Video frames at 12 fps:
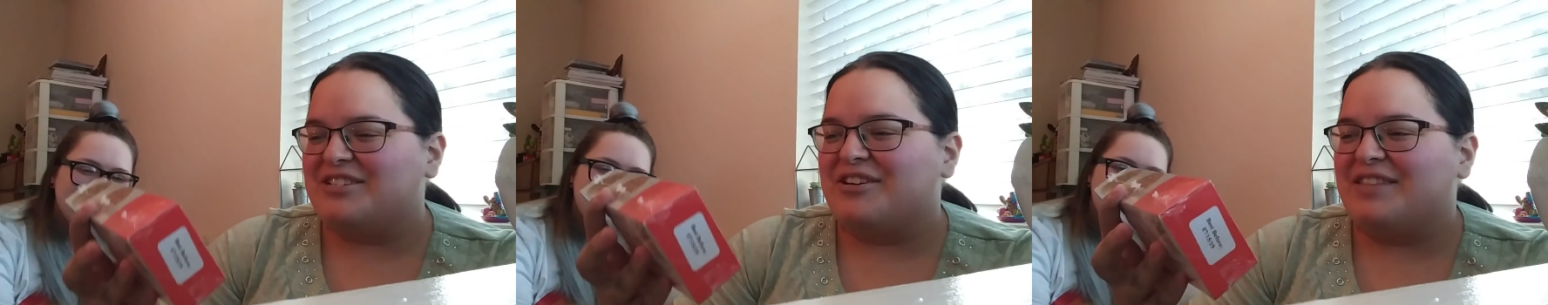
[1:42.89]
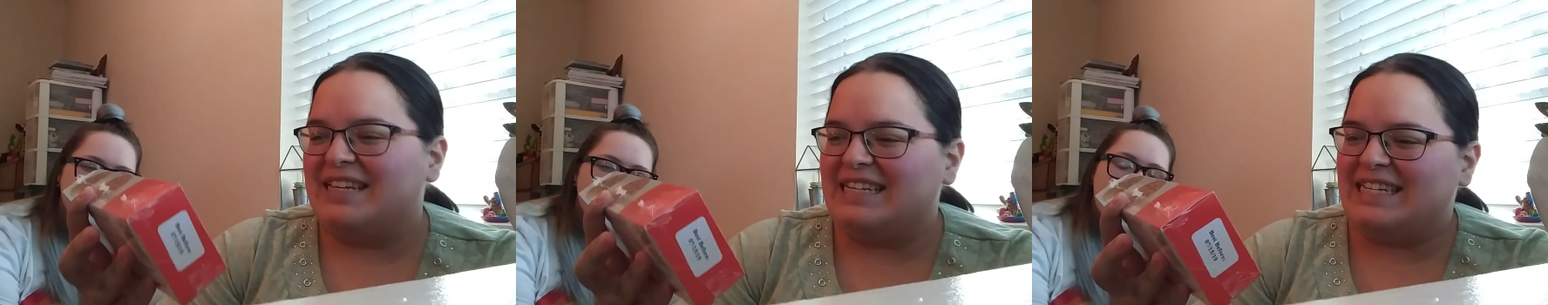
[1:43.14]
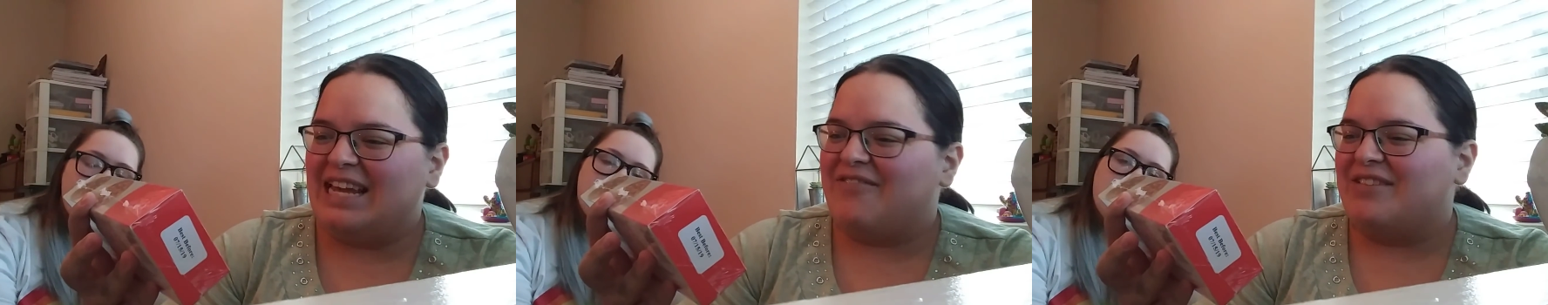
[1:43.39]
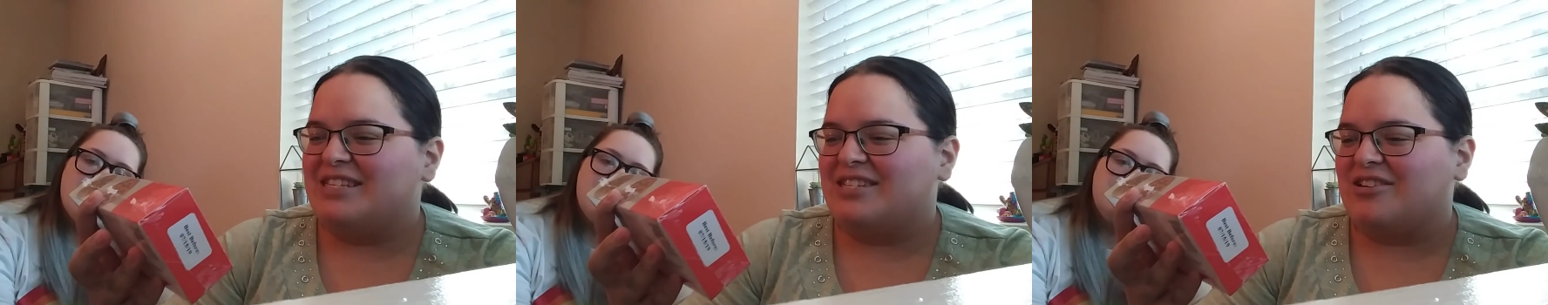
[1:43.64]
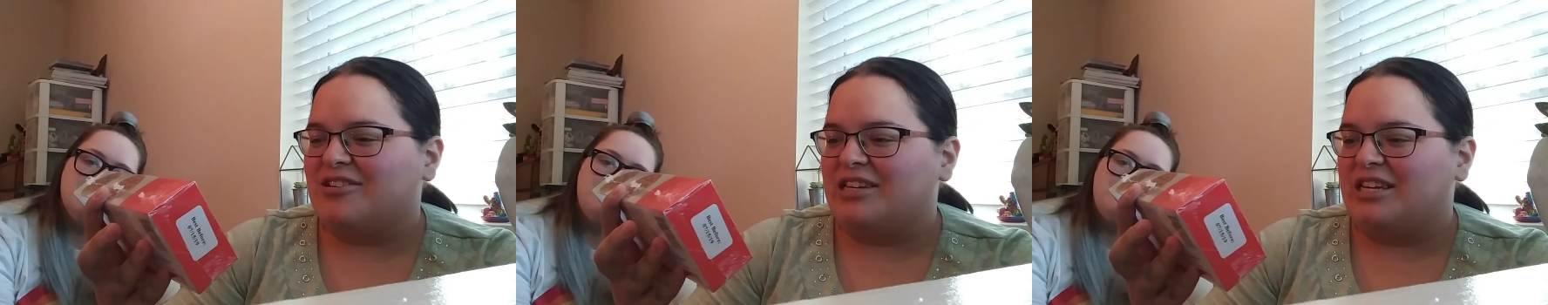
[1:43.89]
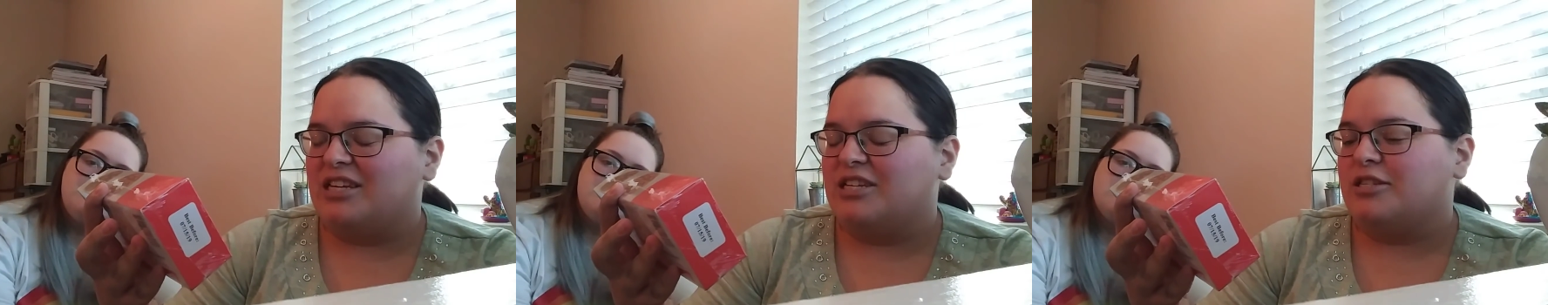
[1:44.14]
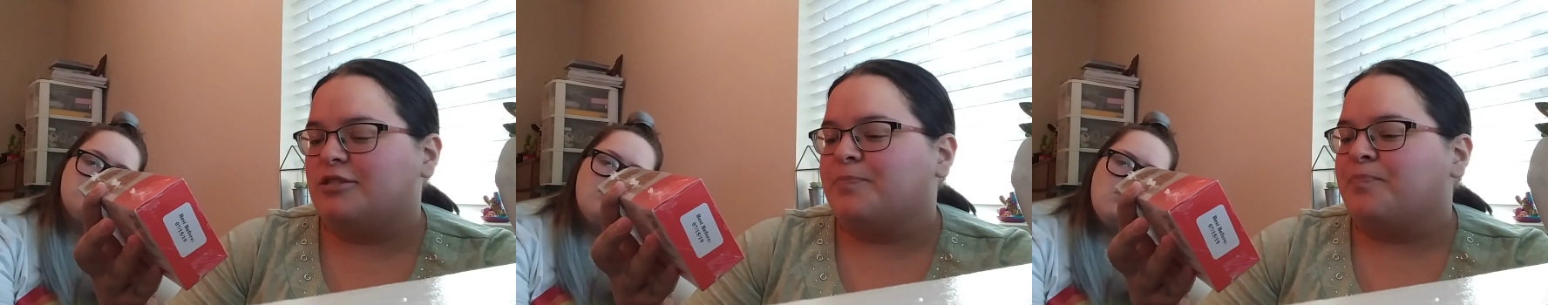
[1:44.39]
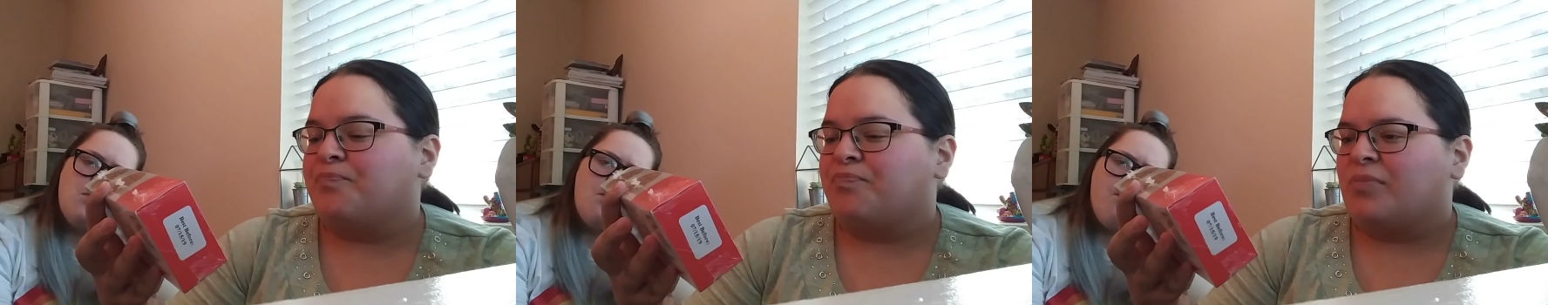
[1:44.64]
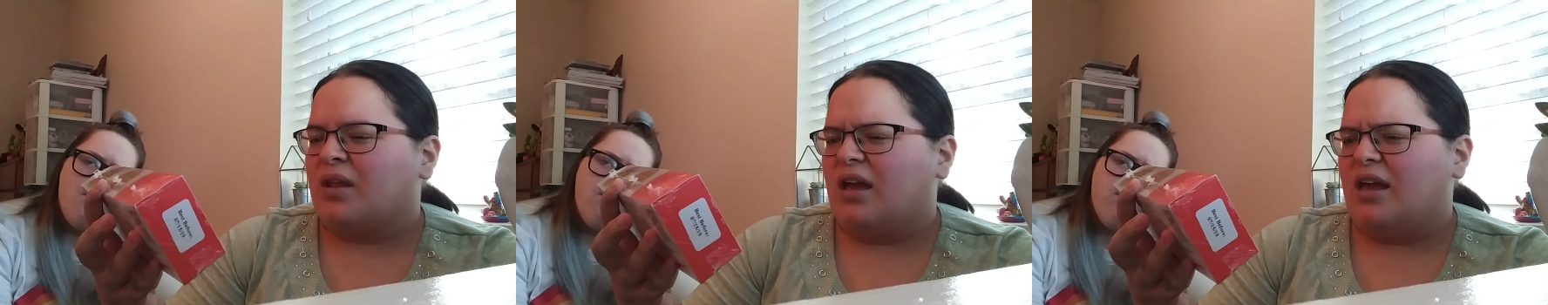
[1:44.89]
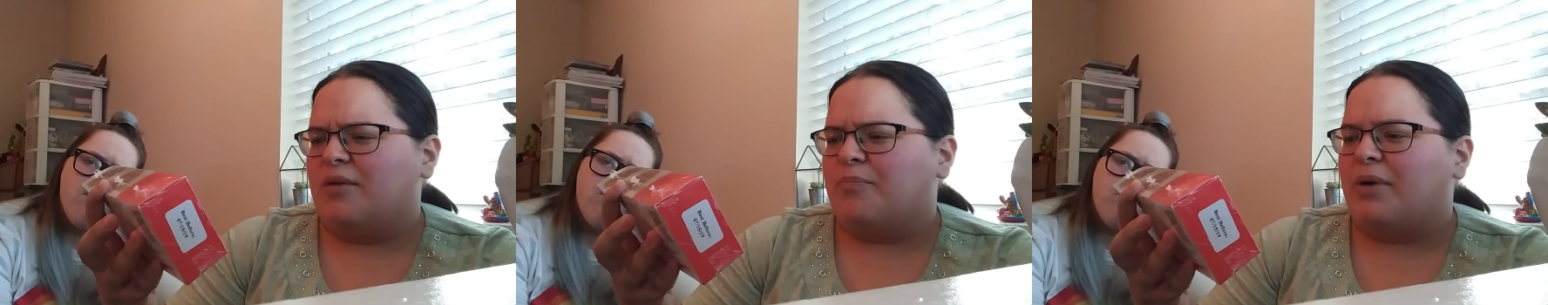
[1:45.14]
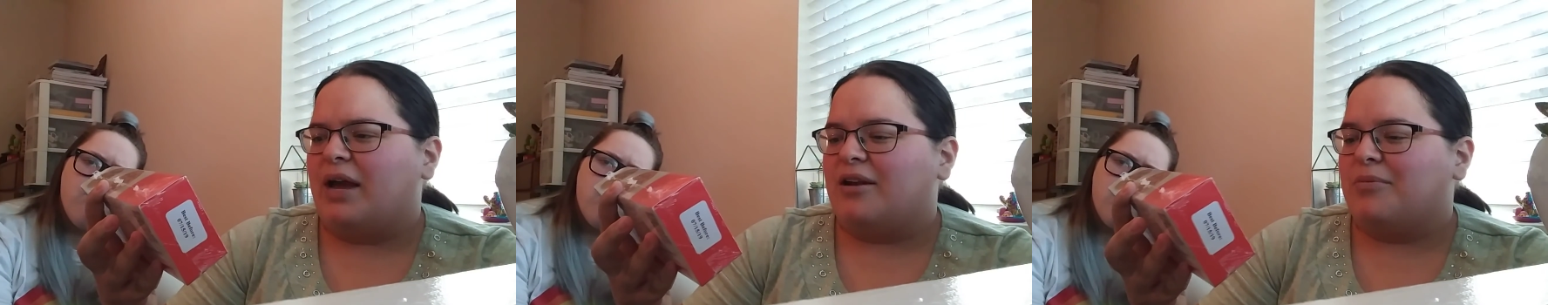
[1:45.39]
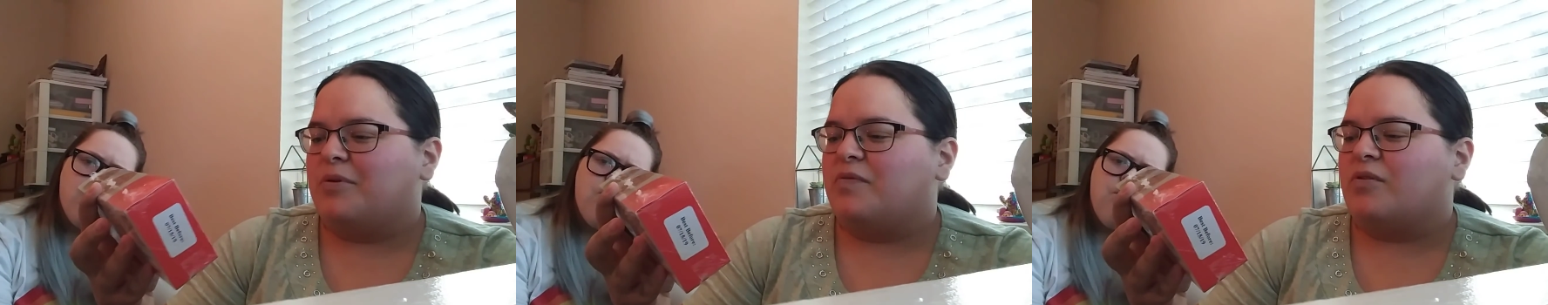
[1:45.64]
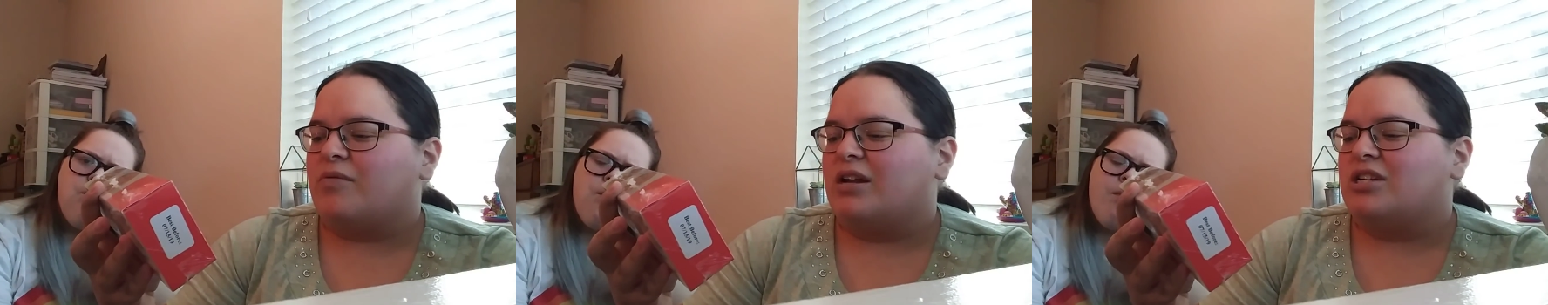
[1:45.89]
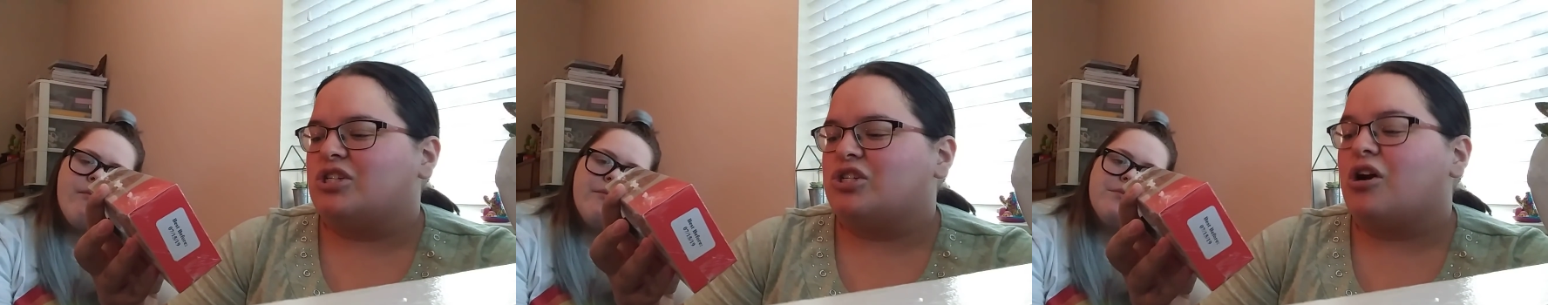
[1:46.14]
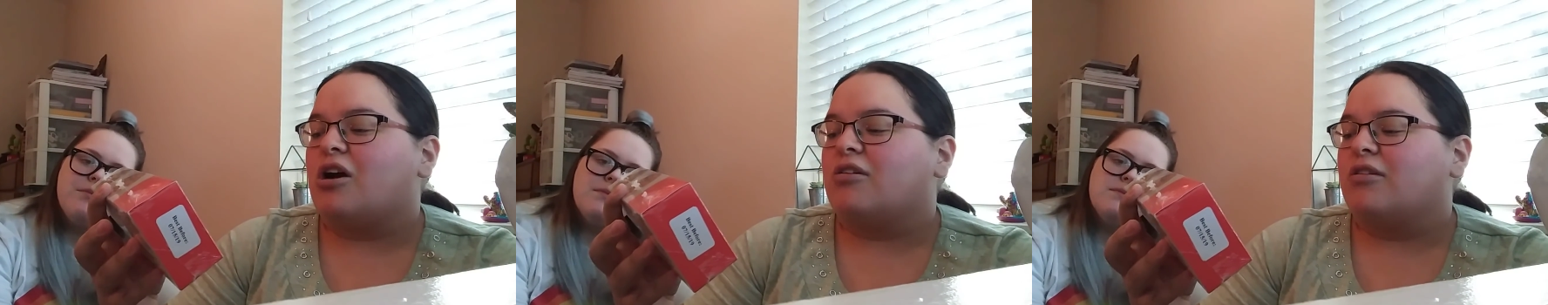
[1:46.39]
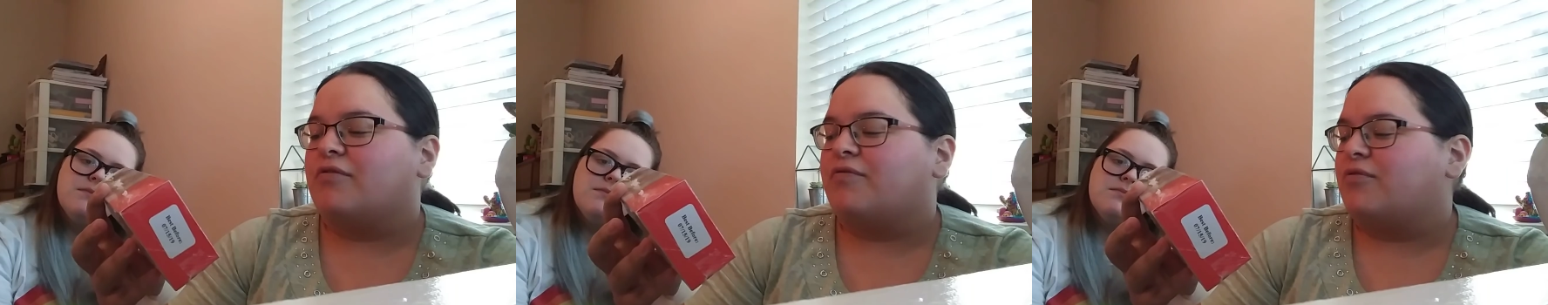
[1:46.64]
Speaker 1: These are the David's cookies a bite above the rest chocolate